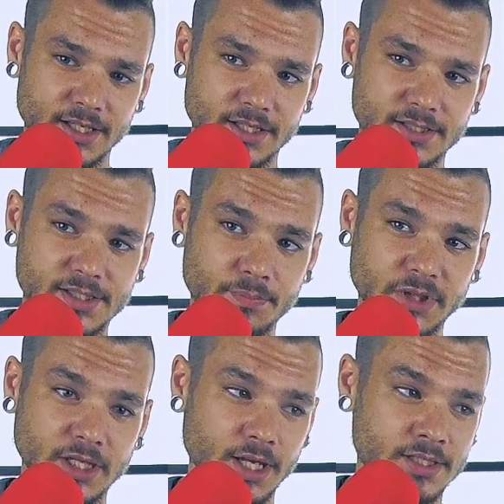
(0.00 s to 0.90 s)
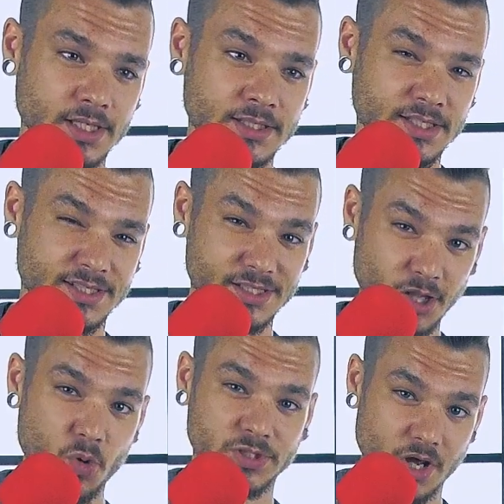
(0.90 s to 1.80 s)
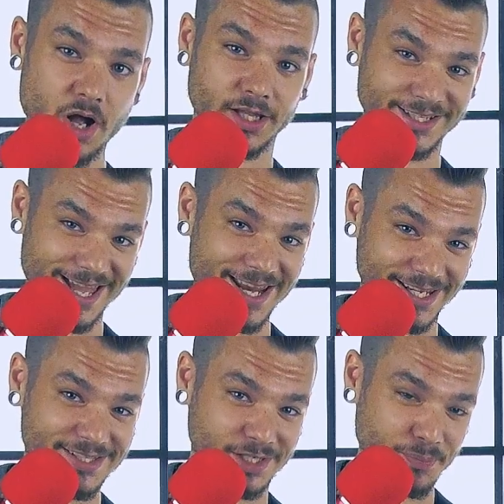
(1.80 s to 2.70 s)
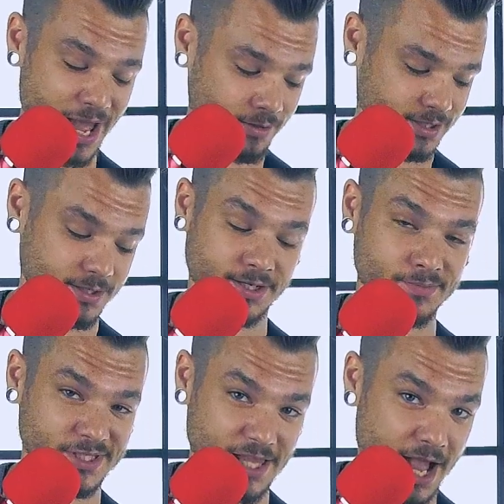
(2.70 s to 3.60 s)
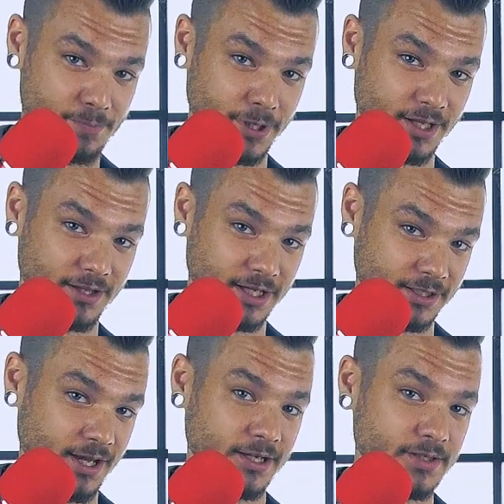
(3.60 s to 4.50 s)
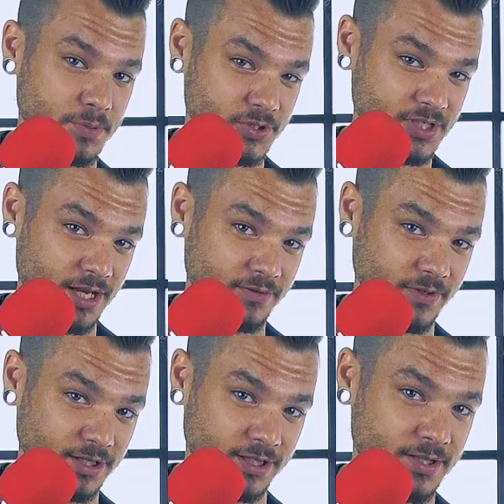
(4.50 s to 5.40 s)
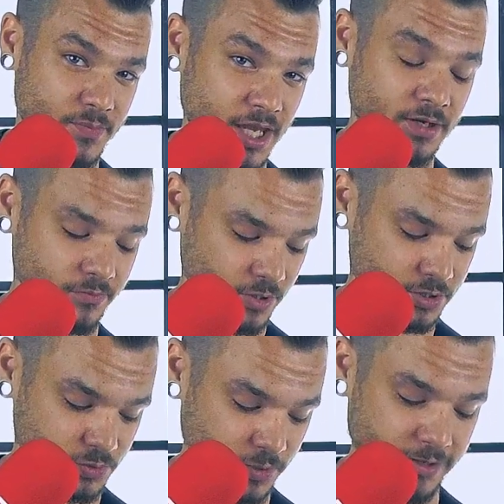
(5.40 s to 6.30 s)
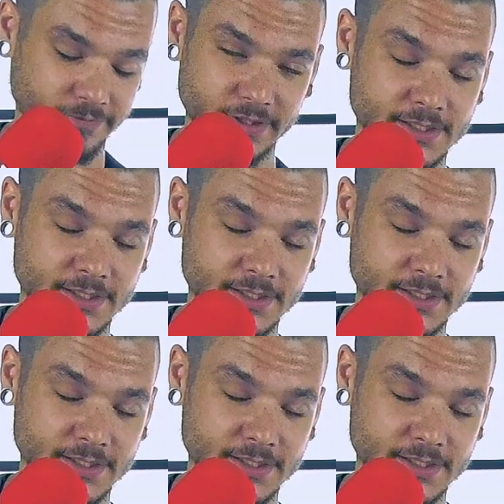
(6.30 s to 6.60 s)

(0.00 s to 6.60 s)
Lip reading: something, it's a slow song, like that is a ballad, and I'm slapping like 90% of it. Like the main verse riff is